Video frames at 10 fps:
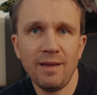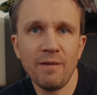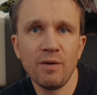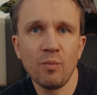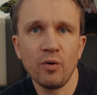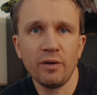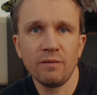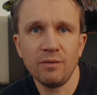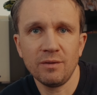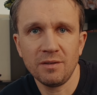every morning,
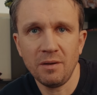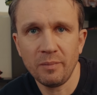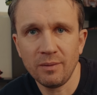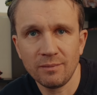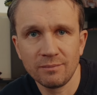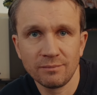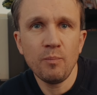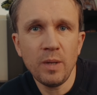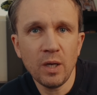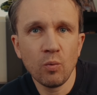for example.
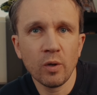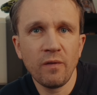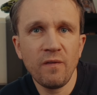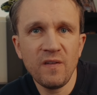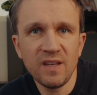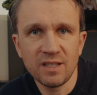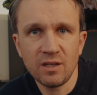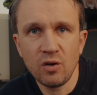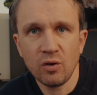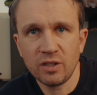Pick what
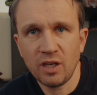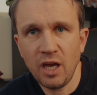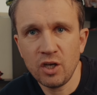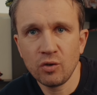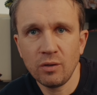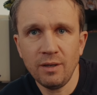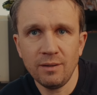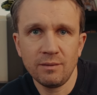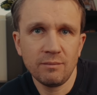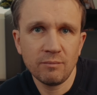fits your schedule
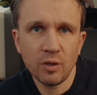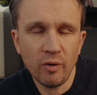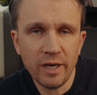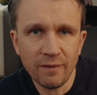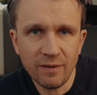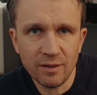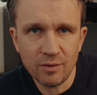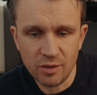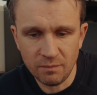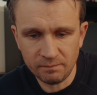and creative
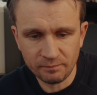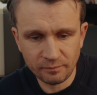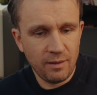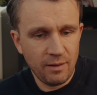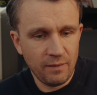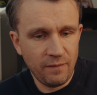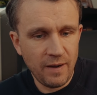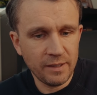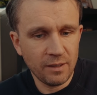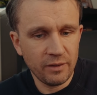energy. And
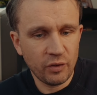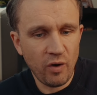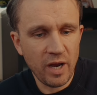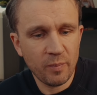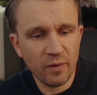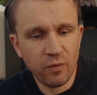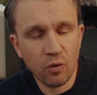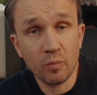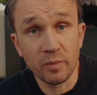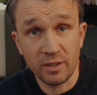finally, track
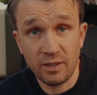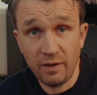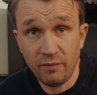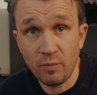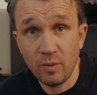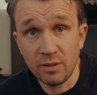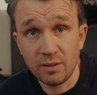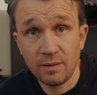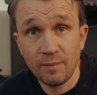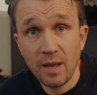performance every
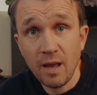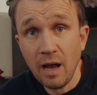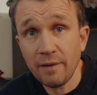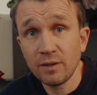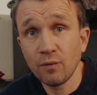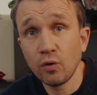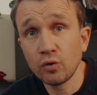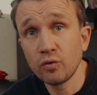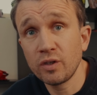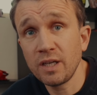month. After 4
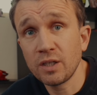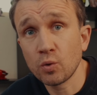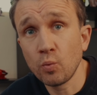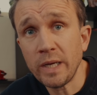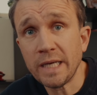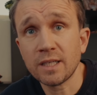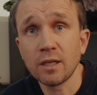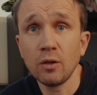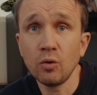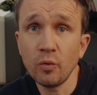to 6
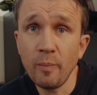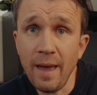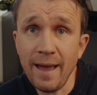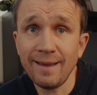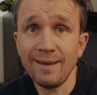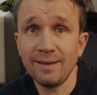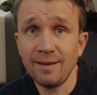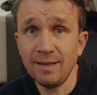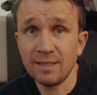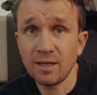weeks, look back and
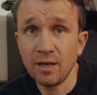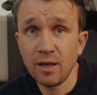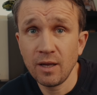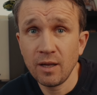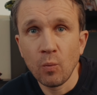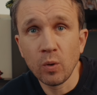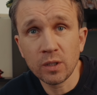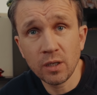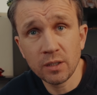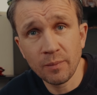ask,
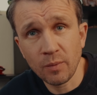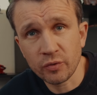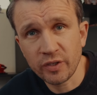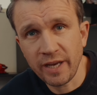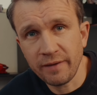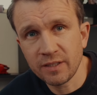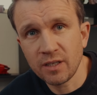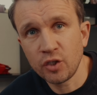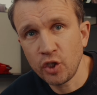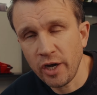what got the most saves,
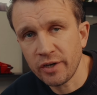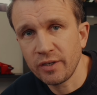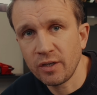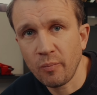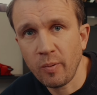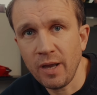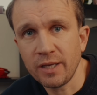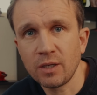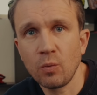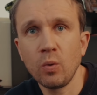shares, and
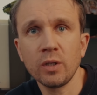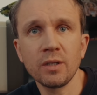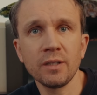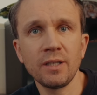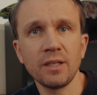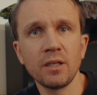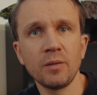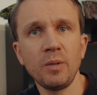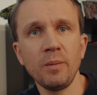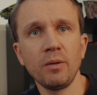replies? What content
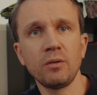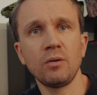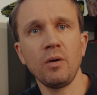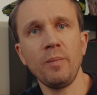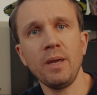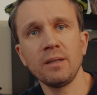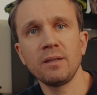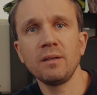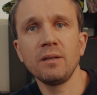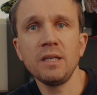got people to
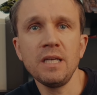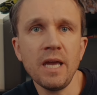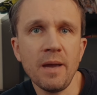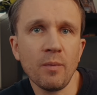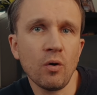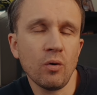comment, DM,